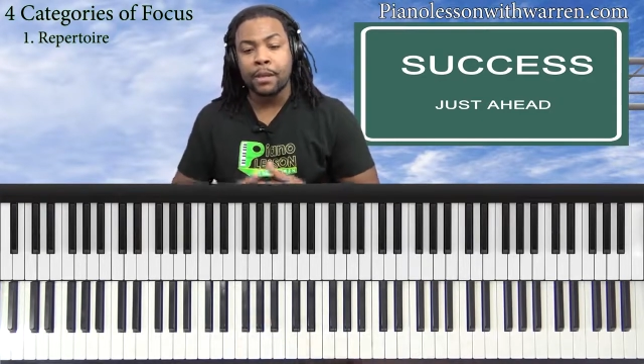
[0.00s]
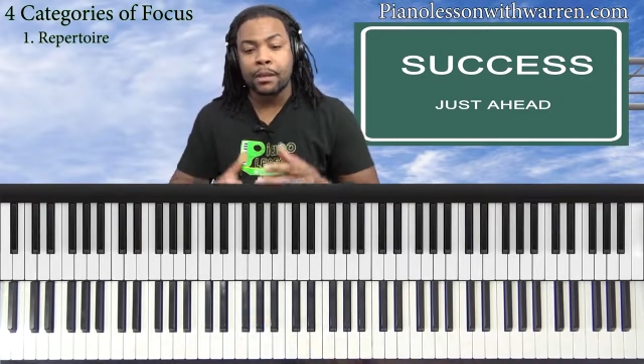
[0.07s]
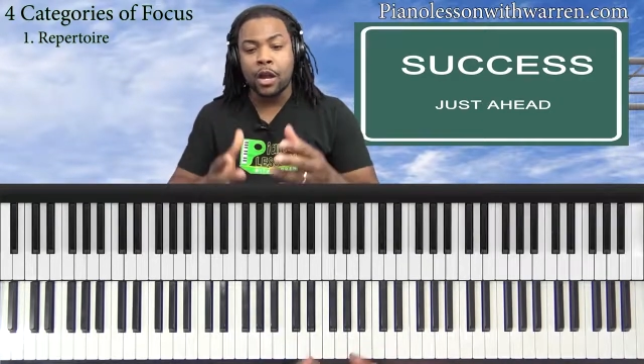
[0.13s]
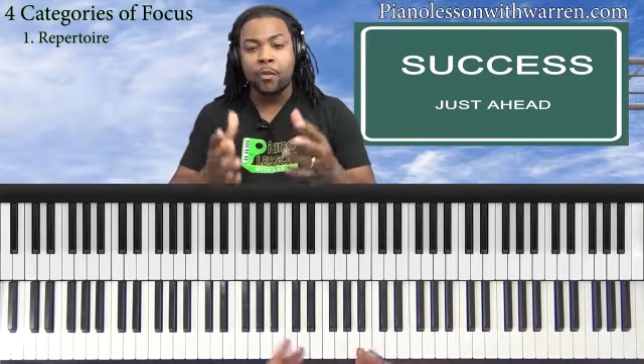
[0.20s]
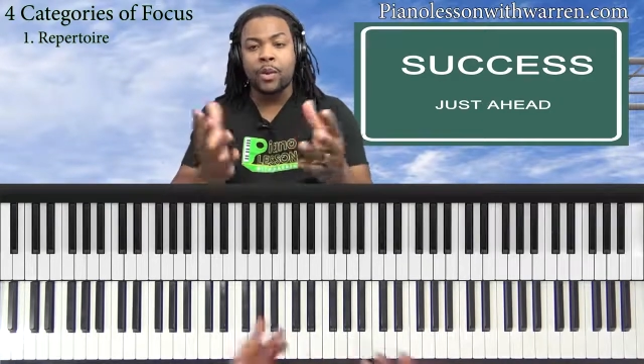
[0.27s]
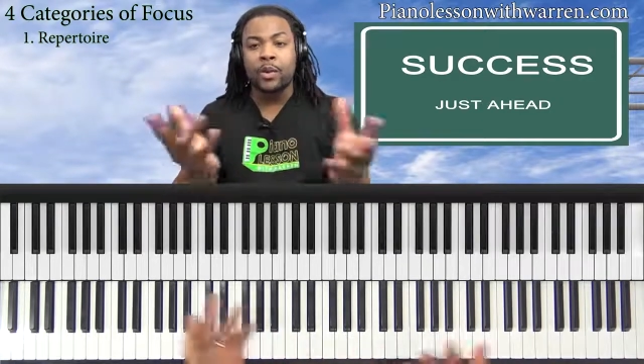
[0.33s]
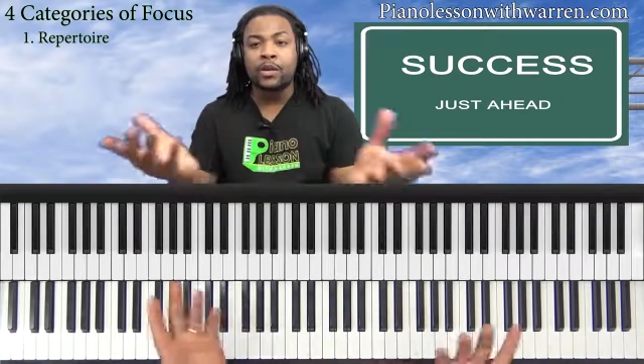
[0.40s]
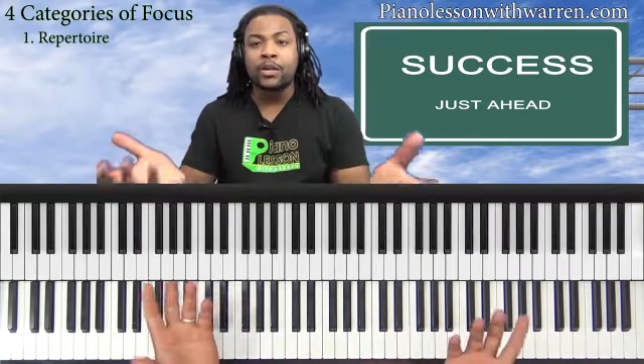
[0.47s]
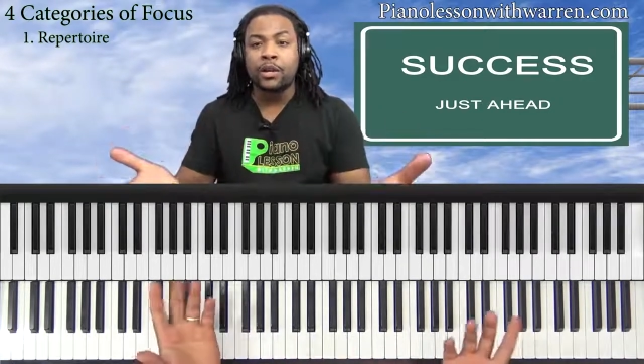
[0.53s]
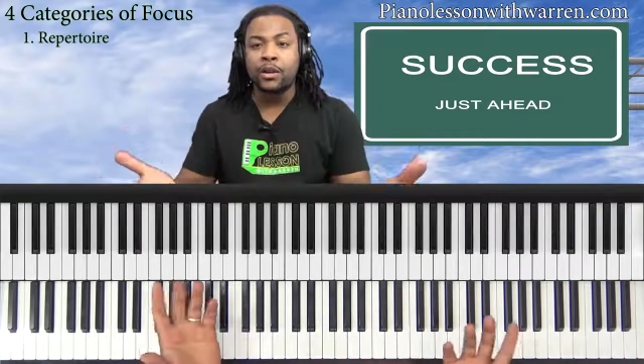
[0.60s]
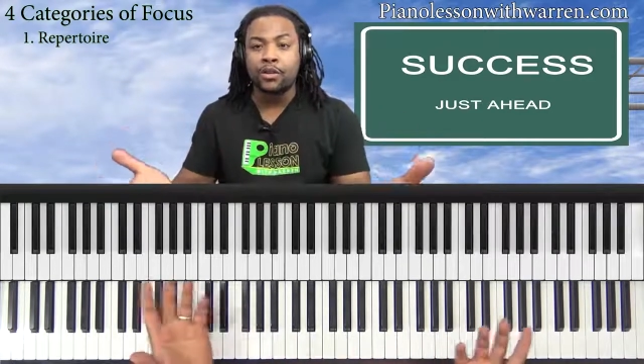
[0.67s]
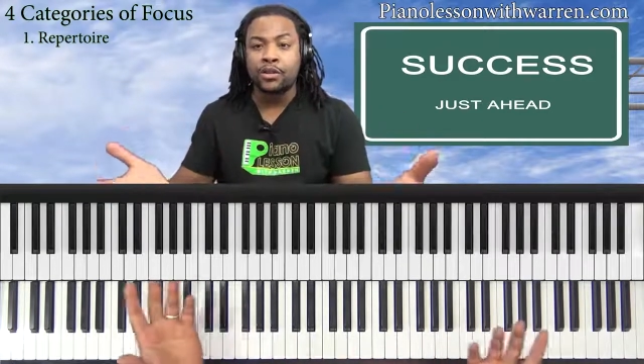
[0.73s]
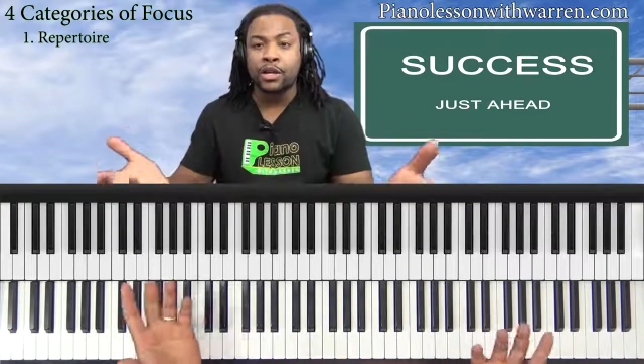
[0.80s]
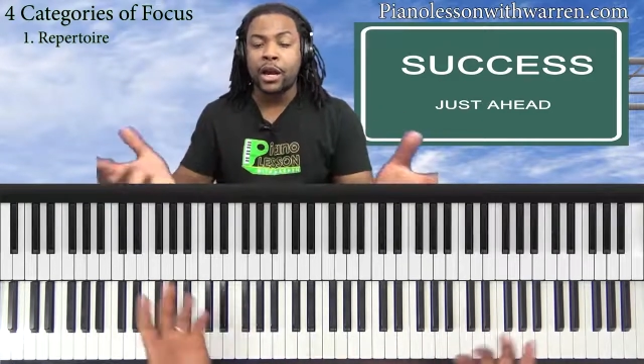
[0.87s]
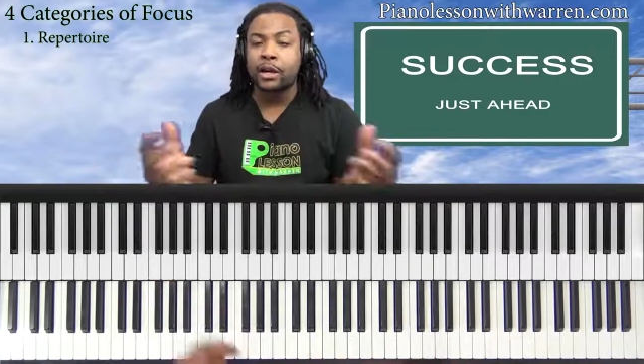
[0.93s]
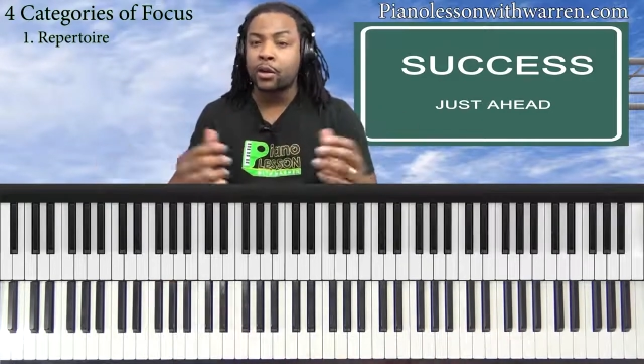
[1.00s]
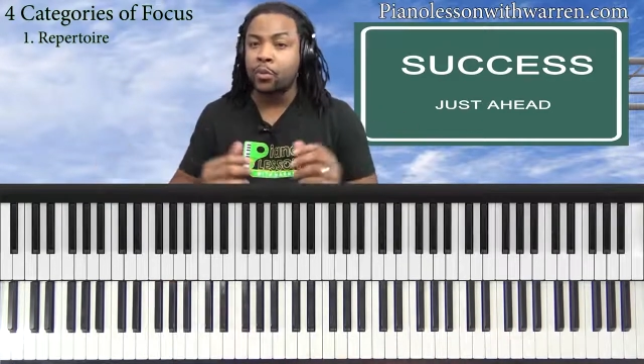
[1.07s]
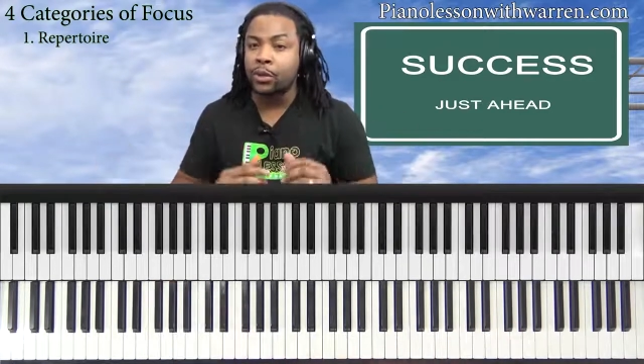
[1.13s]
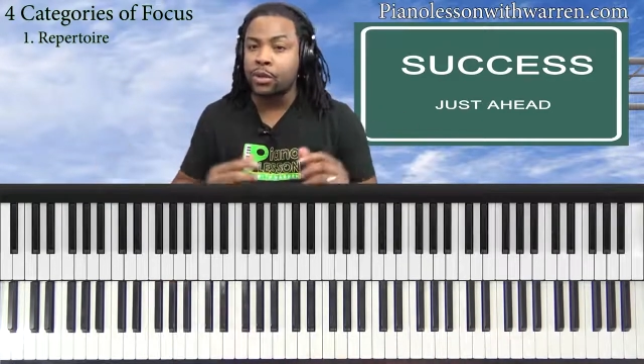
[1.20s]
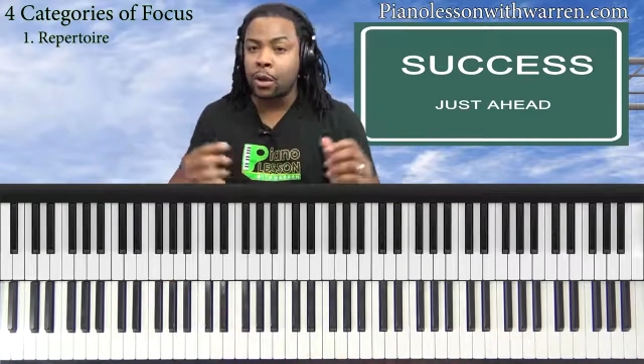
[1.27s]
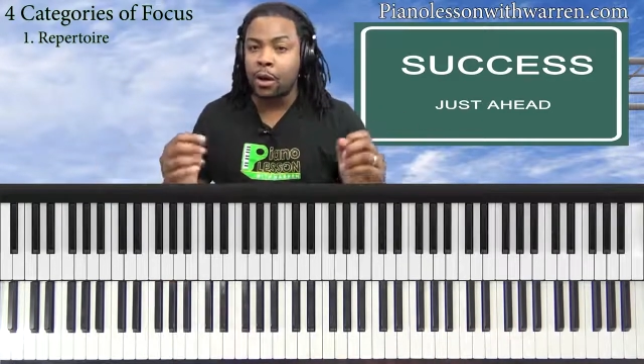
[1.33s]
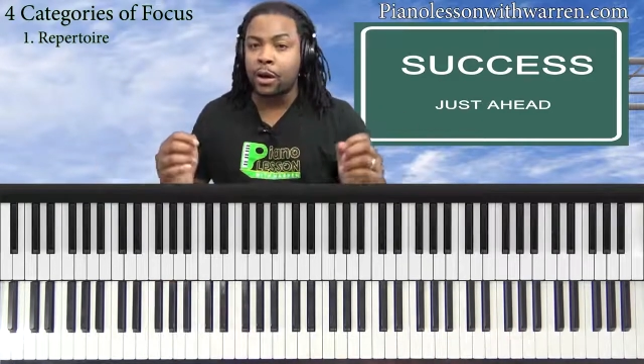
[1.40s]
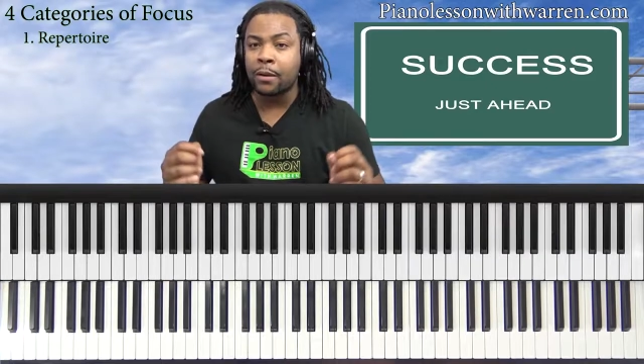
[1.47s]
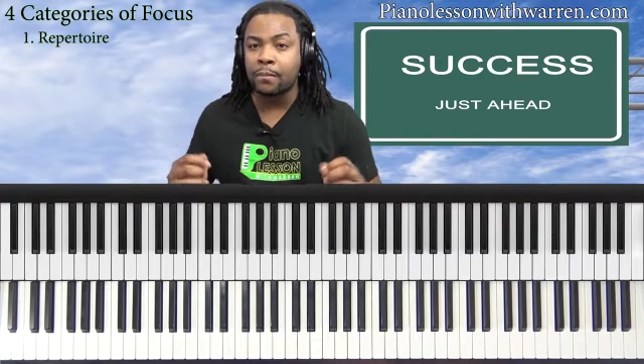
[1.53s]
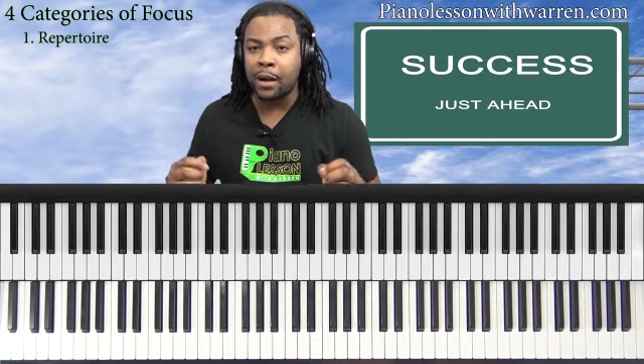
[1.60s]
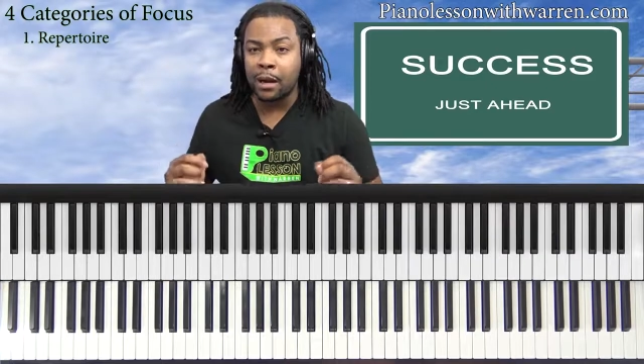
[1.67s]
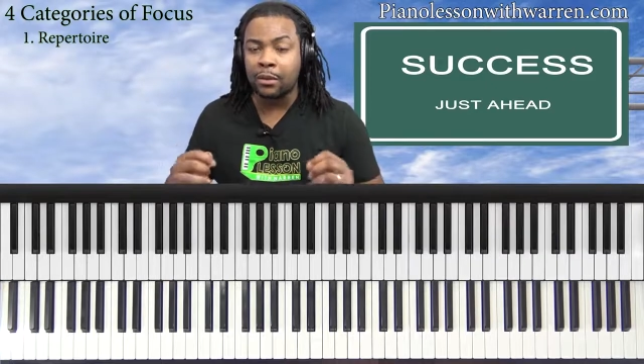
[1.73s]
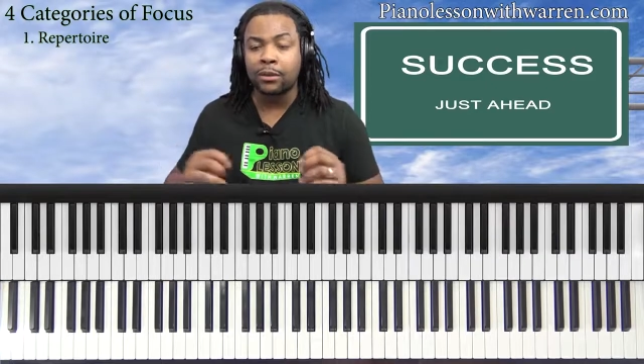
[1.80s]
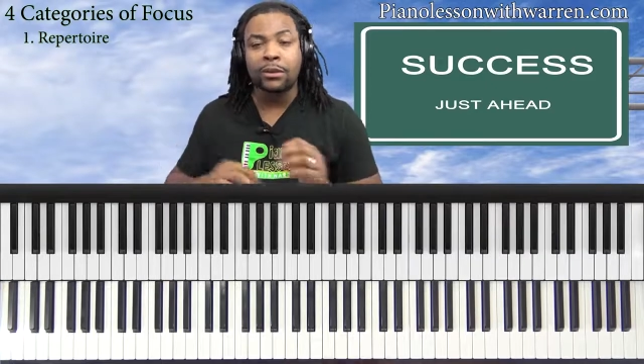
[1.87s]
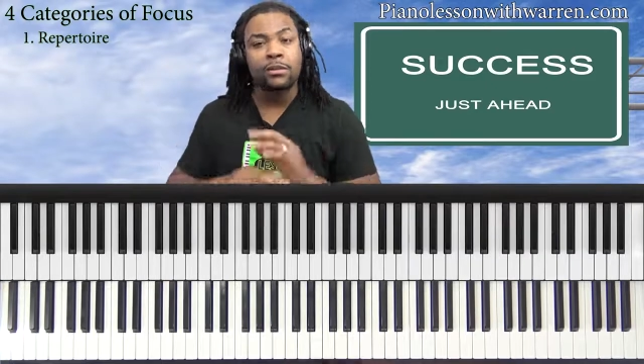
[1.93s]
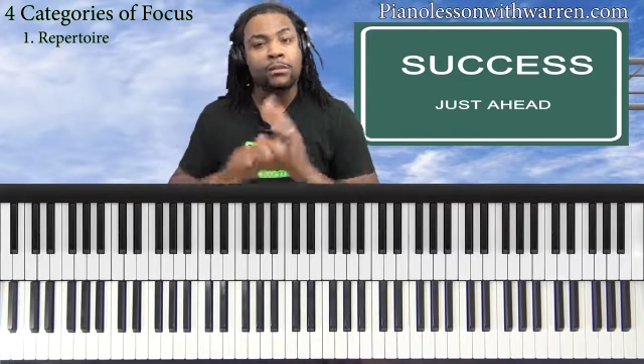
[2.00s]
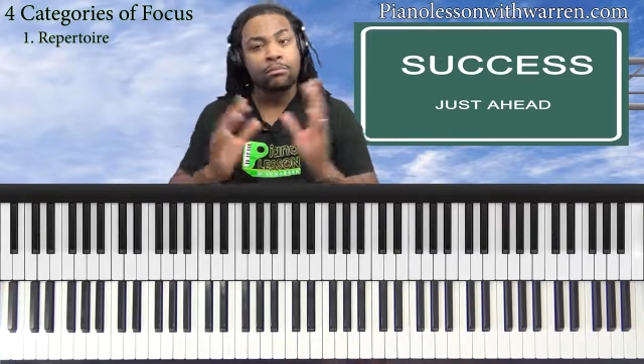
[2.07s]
Now, because on this channel we talk about